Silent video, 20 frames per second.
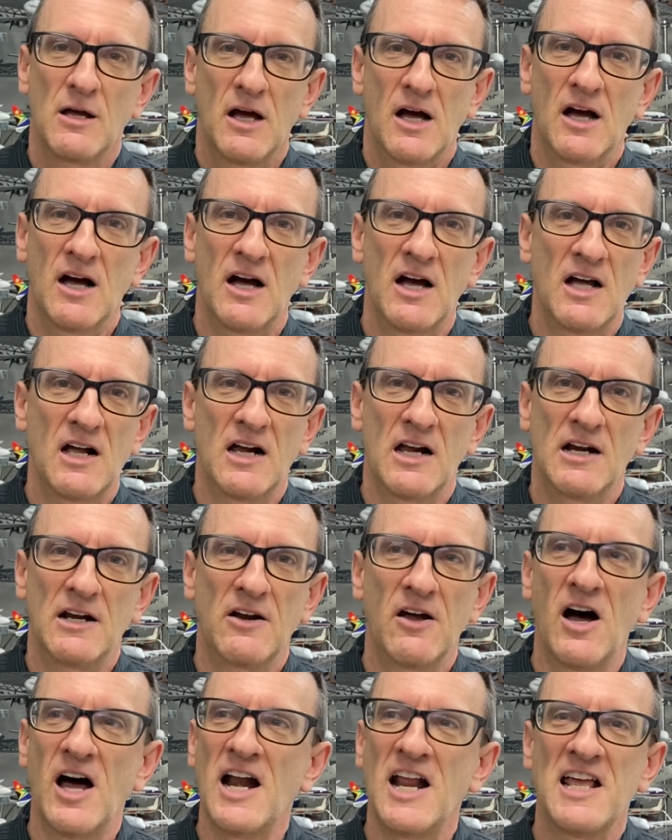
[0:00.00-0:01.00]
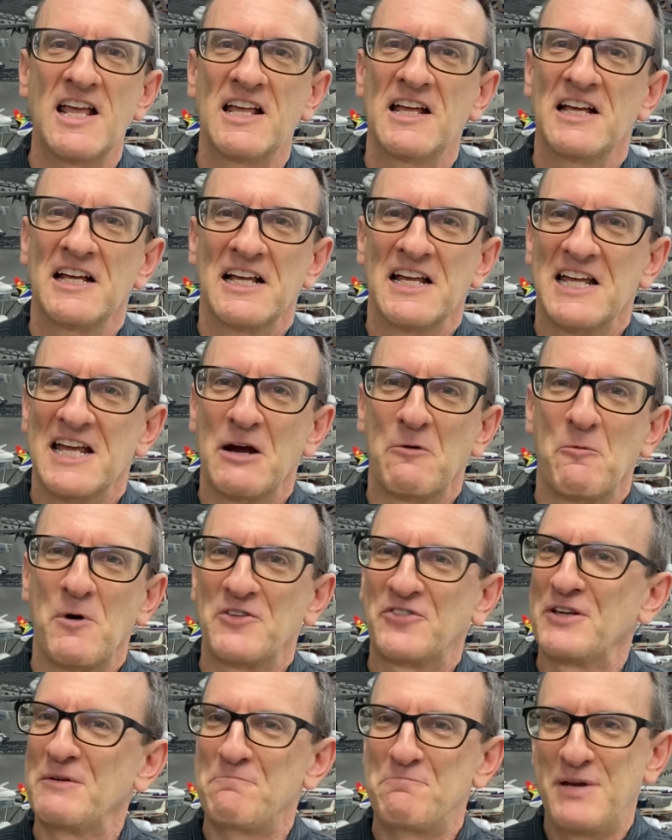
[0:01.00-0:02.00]
Uh, not it
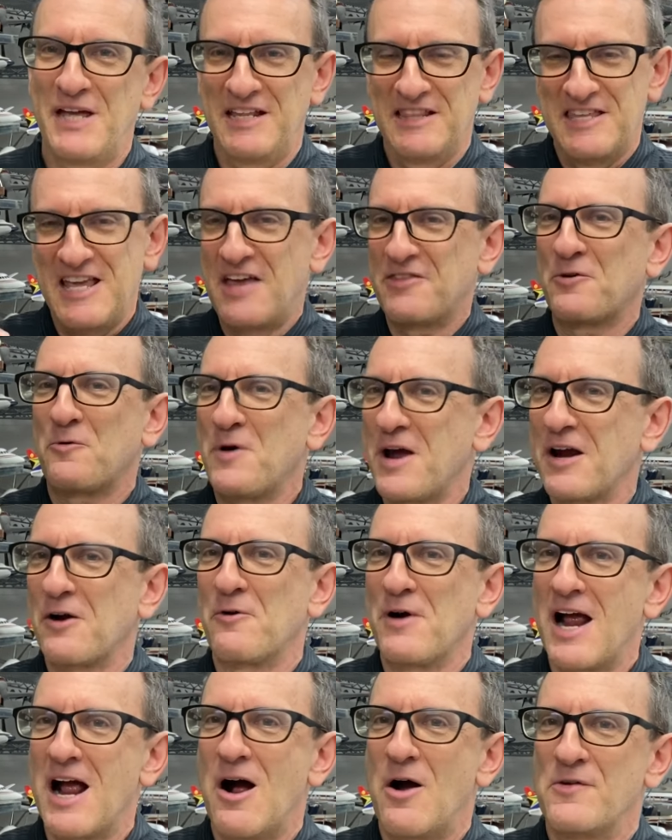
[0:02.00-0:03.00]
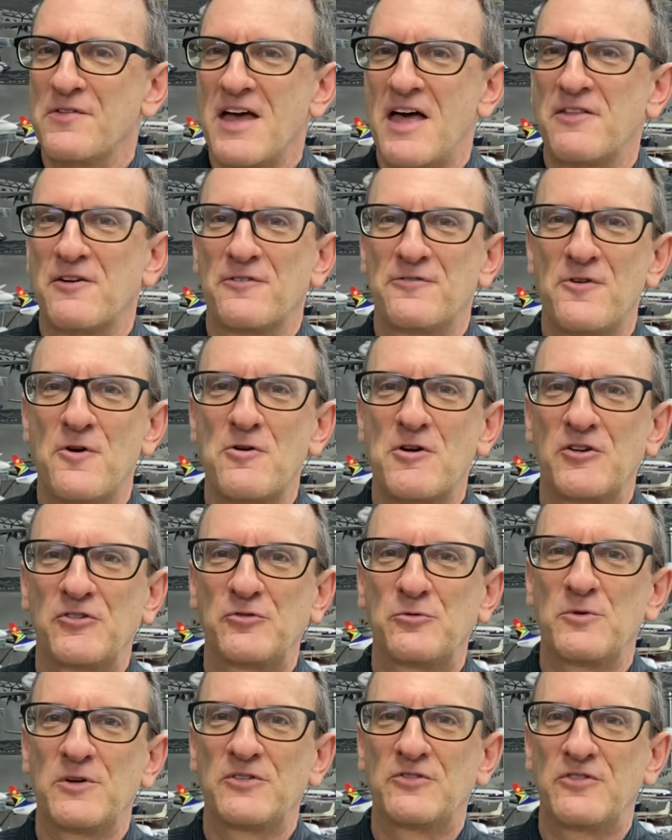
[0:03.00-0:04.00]
wasn't the other way around that their
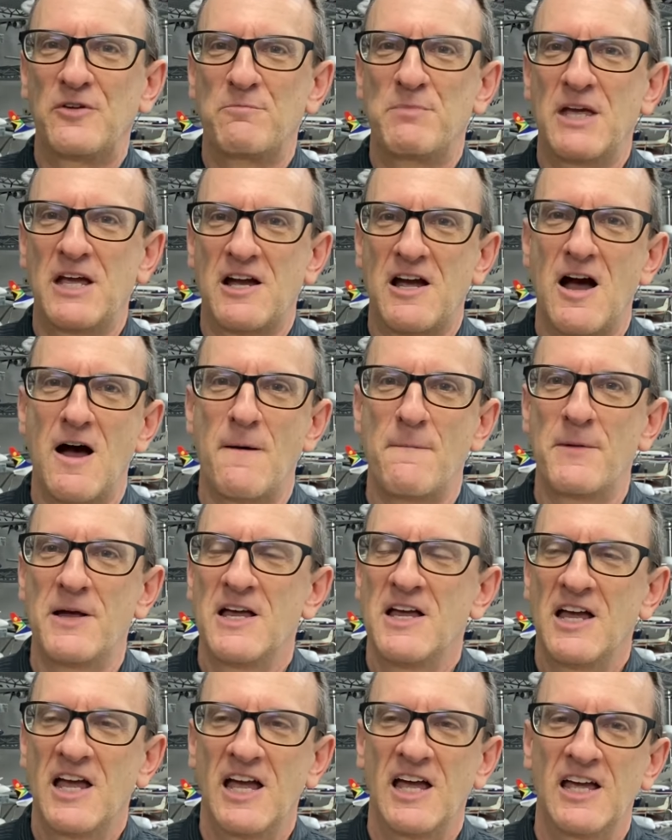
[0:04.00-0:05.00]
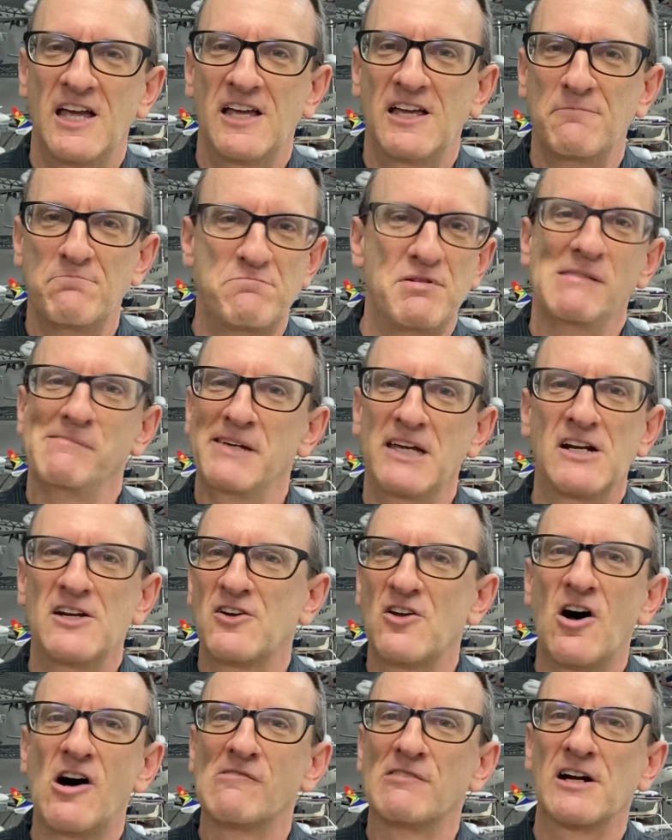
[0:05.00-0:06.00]
focus was to become a billion
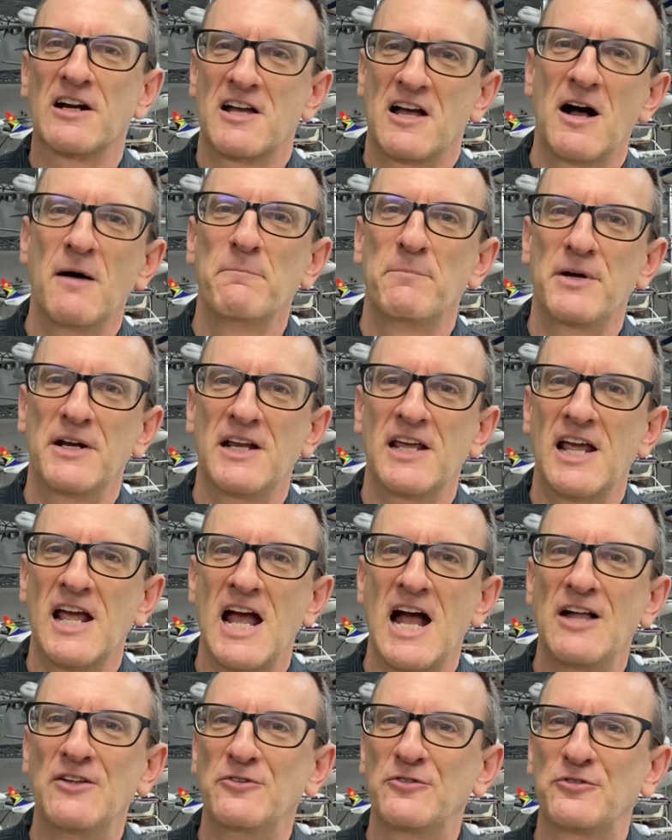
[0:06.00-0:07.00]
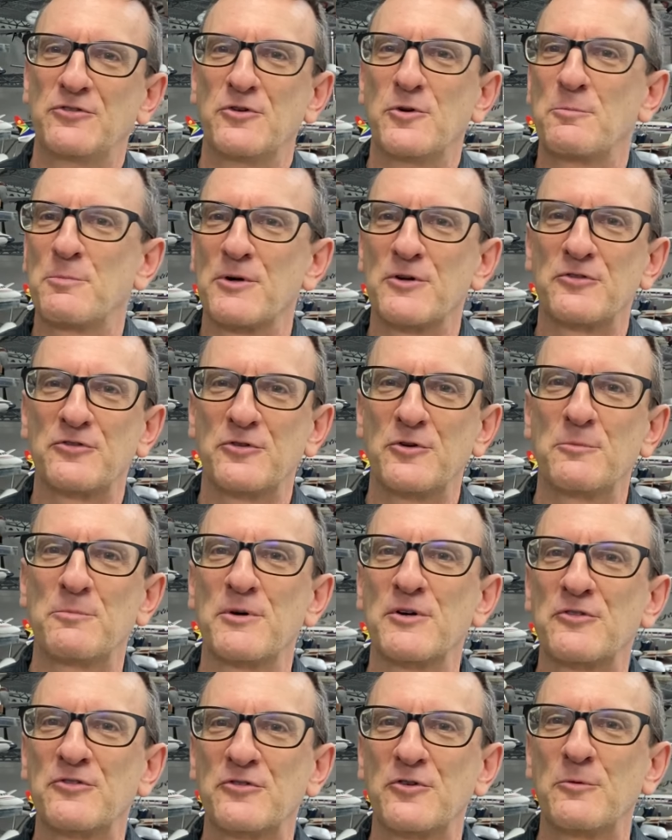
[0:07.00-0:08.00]
dollar company and super
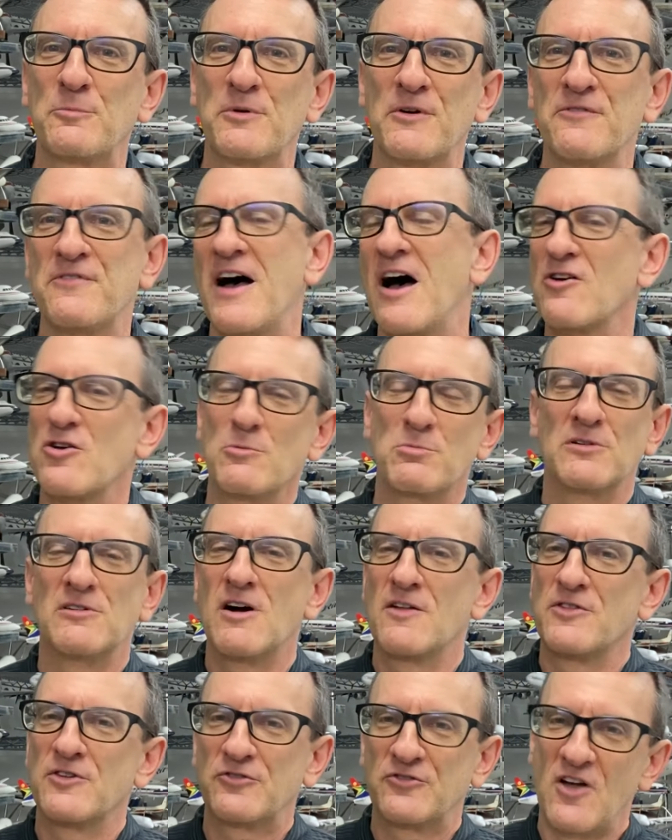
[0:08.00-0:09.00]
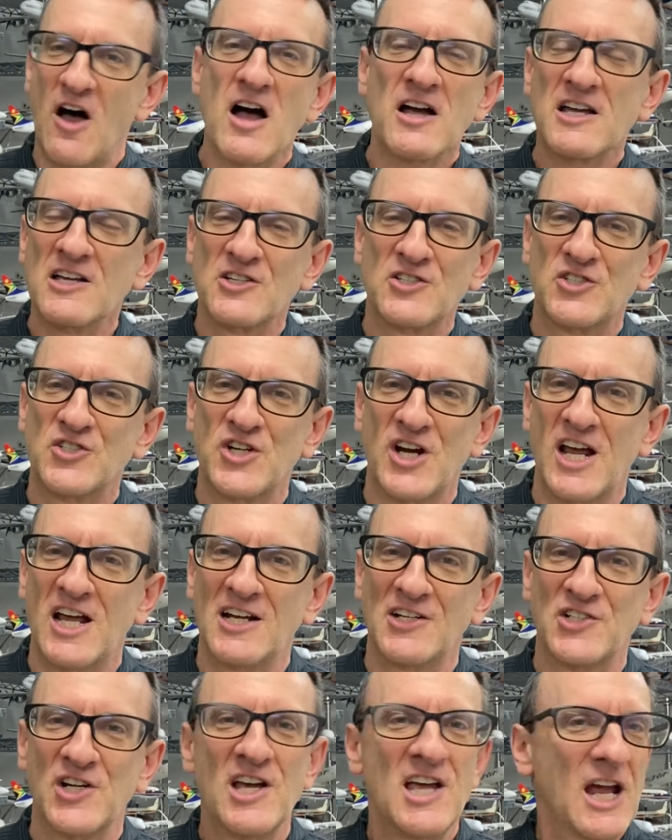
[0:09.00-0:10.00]
super super valuable on the stock
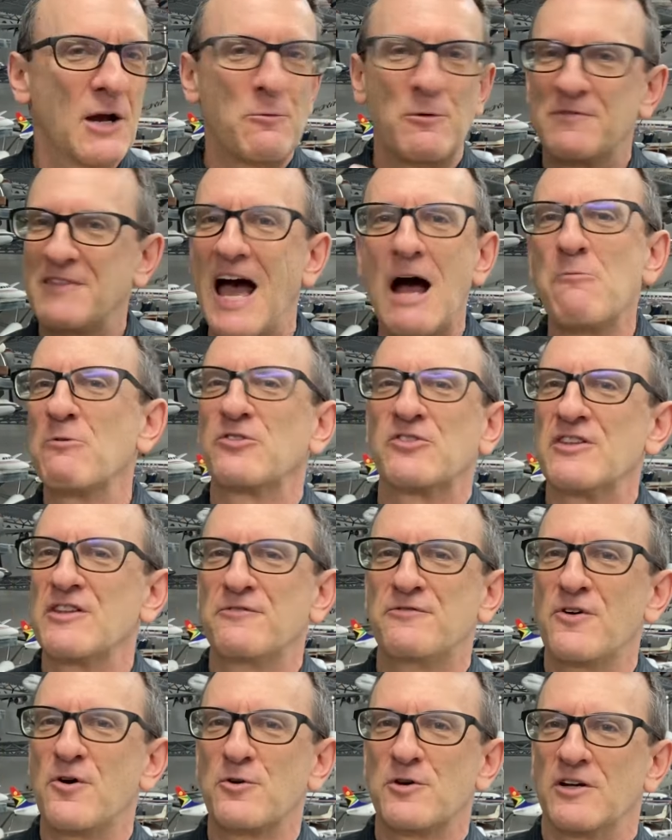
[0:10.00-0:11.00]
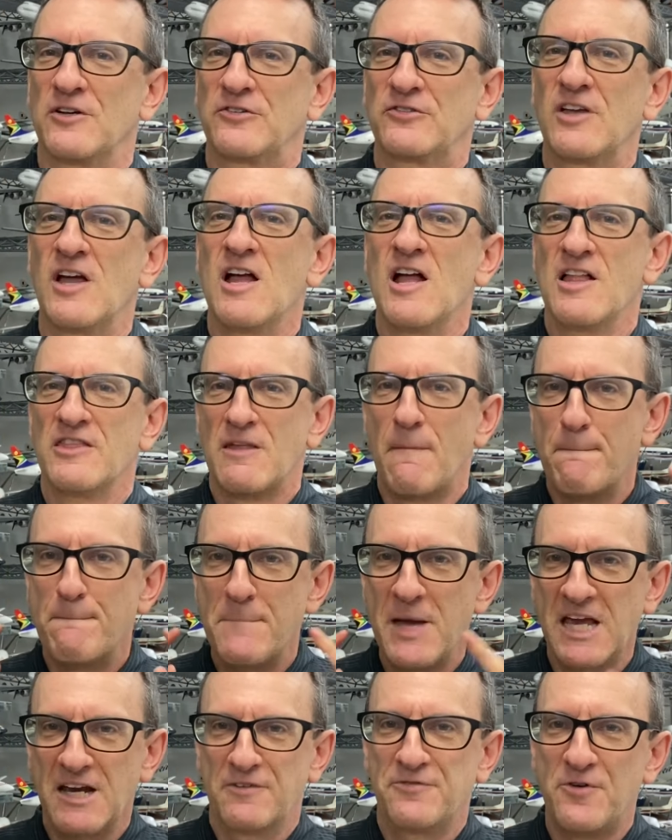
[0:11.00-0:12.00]
exchange it, that wasn't the focus the
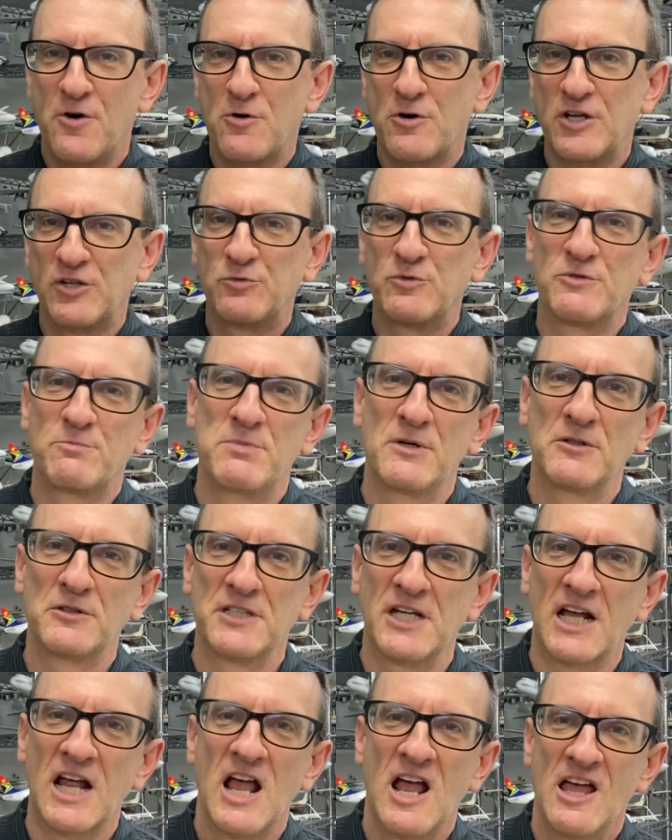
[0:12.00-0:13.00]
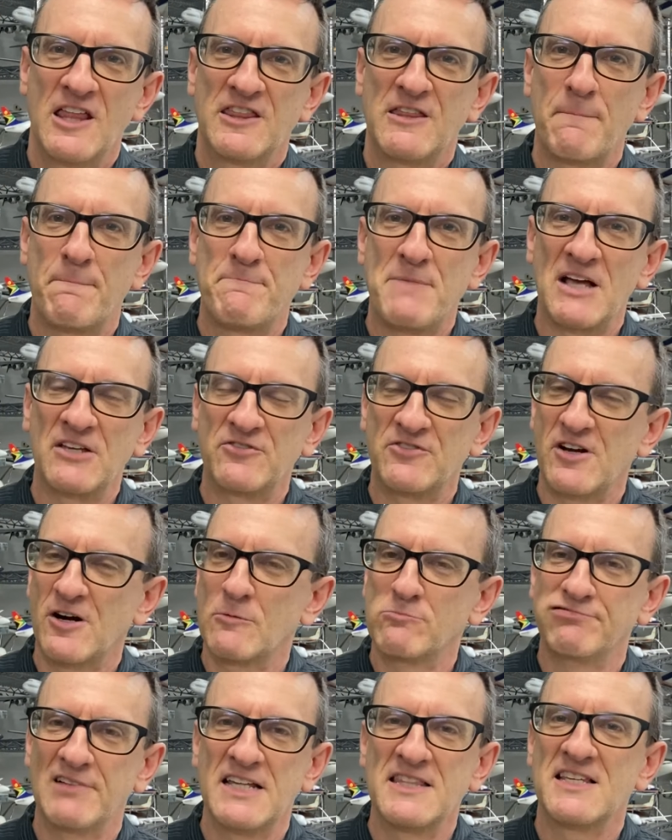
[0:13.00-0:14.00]
main focus was building the best
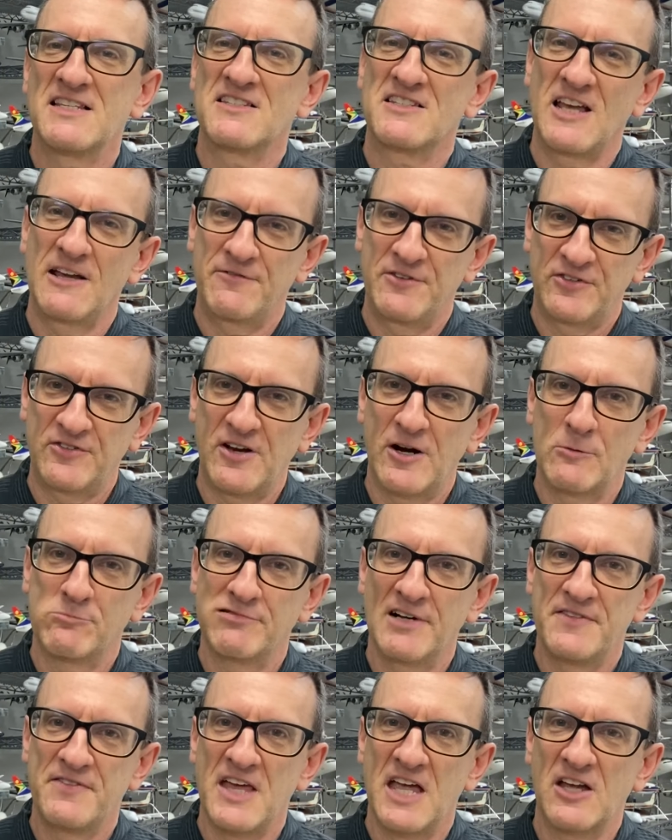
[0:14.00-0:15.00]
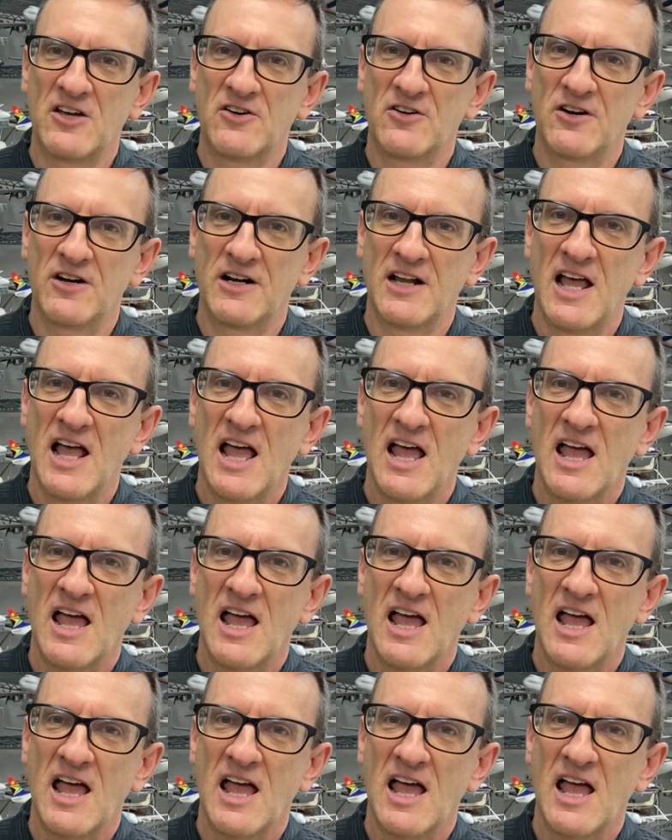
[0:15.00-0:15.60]
airplane the safest airplane they could